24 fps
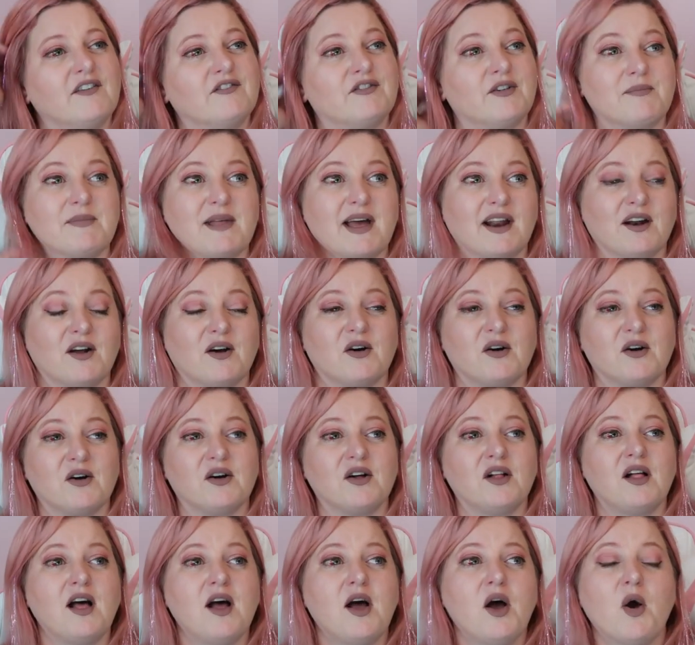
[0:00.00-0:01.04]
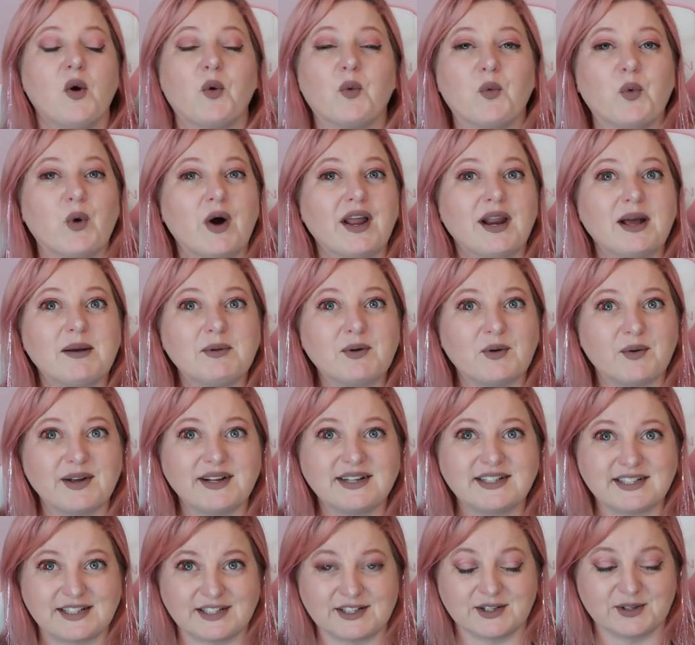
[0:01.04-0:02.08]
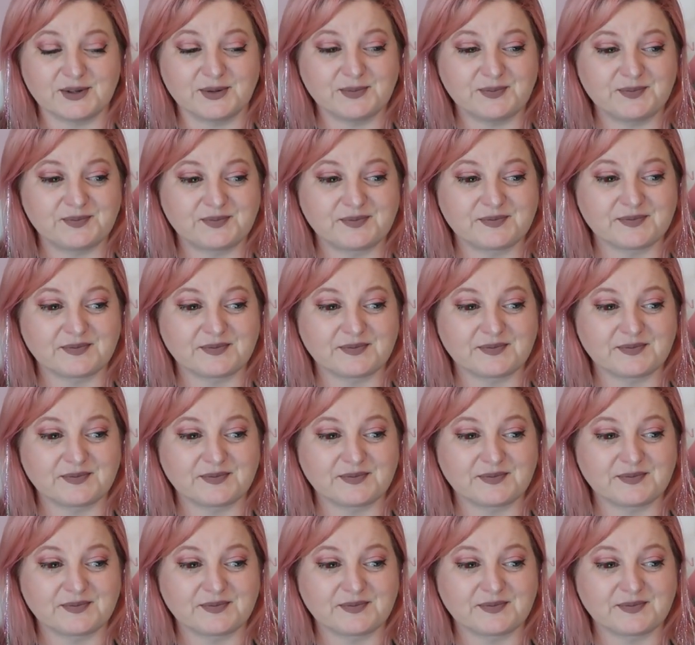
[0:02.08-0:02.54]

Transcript: from that haul, what I'm going to do,